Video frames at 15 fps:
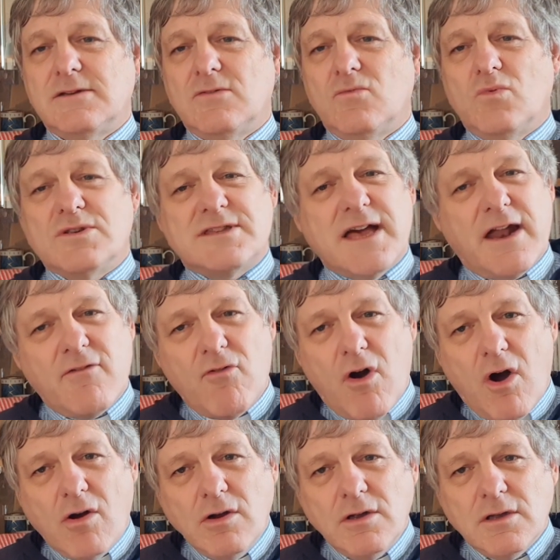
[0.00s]
Was that
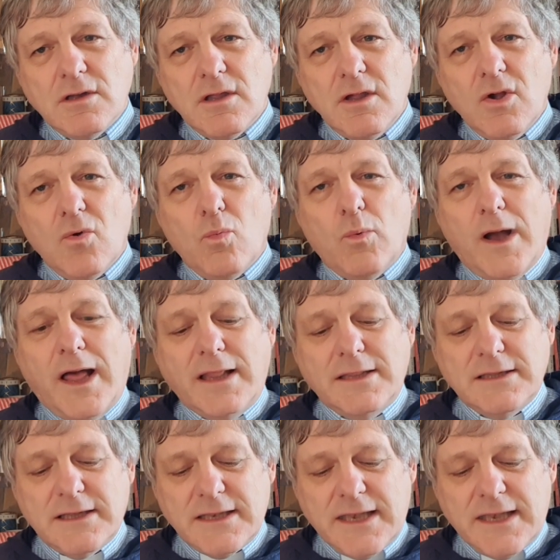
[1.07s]
wrong? Well,